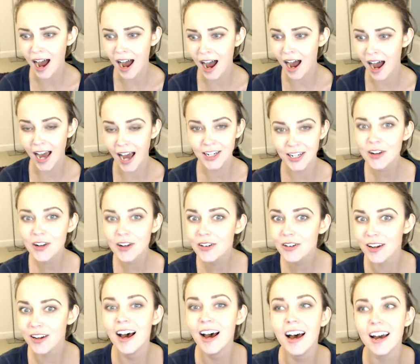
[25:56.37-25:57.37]
I
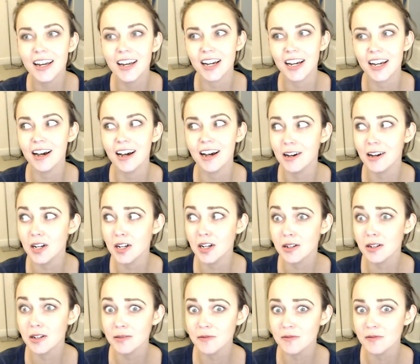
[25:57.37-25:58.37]

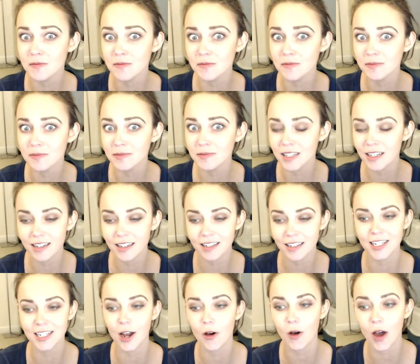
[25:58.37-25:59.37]
know.
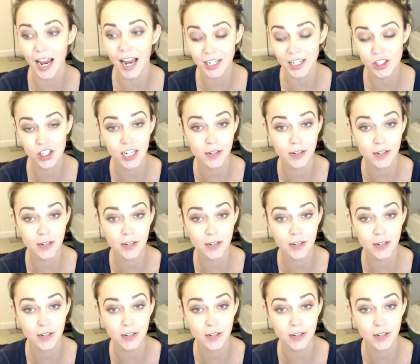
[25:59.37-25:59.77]
No, I actually